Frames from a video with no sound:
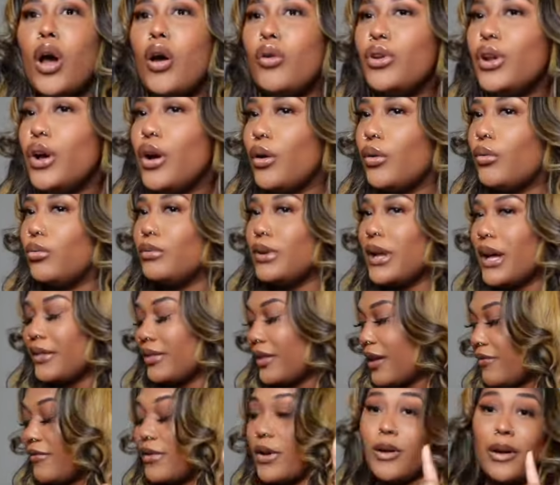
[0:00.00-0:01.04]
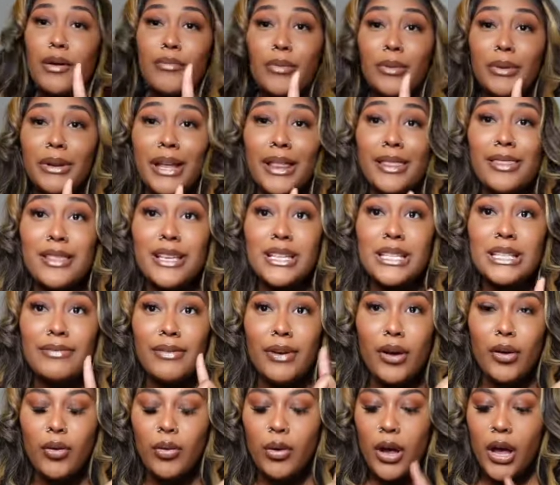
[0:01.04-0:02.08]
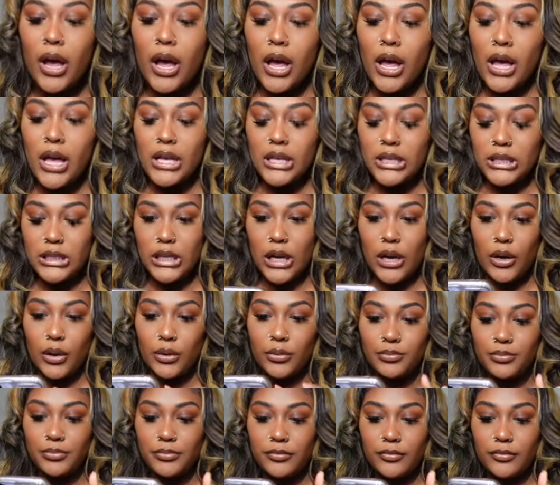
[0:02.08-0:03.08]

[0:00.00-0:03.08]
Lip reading: Oh no, not that phone. I wrote it in this phone. So